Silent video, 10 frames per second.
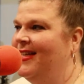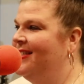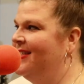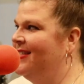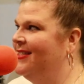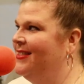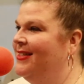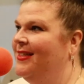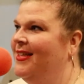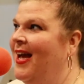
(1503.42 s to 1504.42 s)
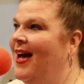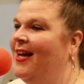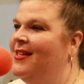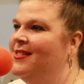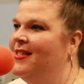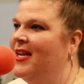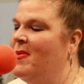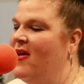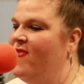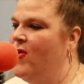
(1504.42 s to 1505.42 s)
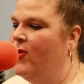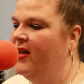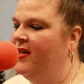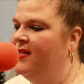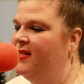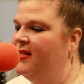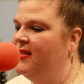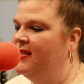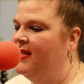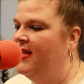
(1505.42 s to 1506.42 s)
It's like my focus.